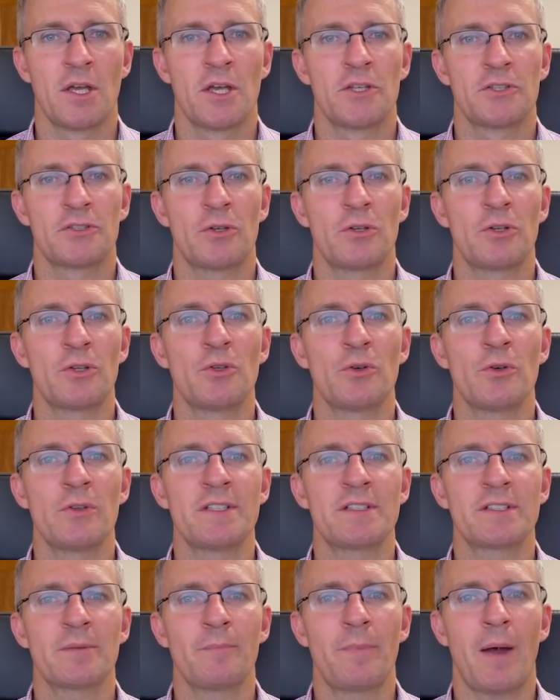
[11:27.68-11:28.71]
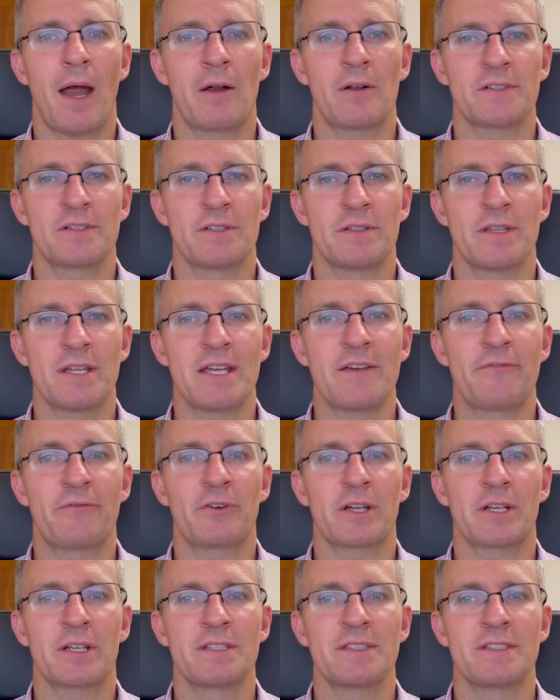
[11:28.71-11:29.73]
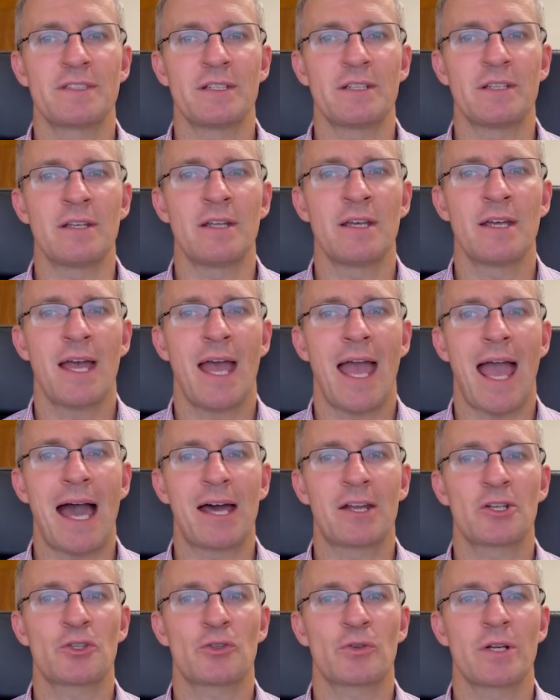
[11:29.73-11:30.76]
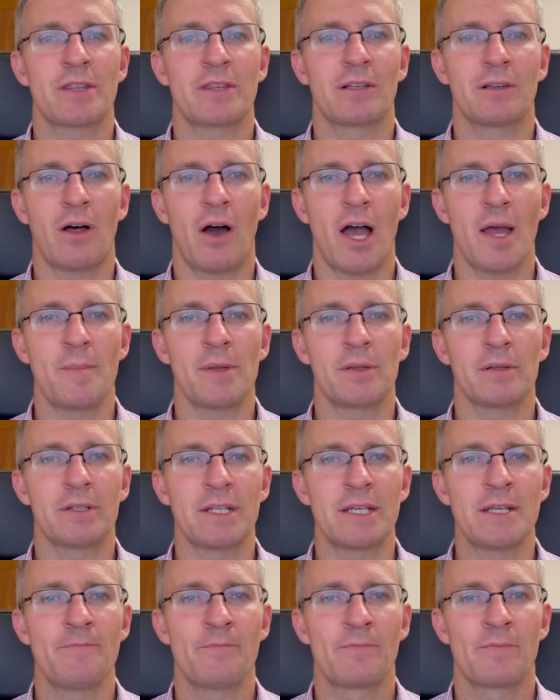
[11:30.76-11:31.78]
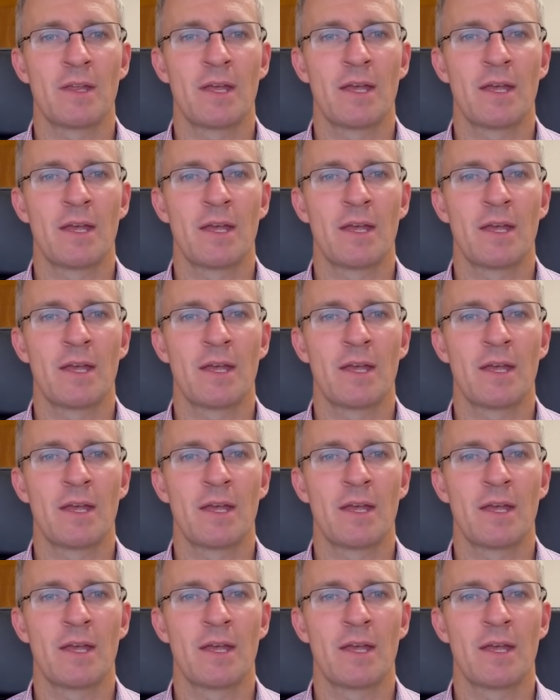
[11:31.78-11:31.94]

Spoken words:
So to do this comparison, the IFRS considered how to treat the liability,